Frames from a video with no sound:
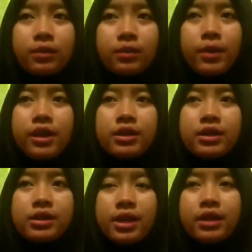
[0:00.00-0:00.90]
by the
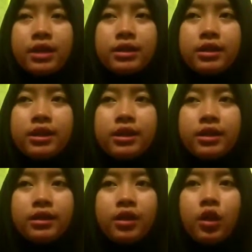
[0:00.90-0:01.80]
sun decked
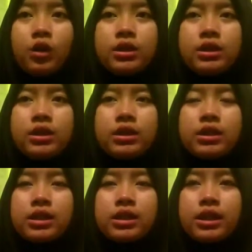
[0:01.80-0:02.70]
out the
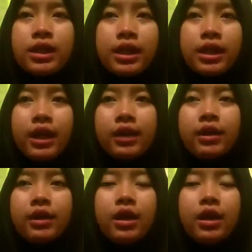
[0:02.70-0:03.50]
sky and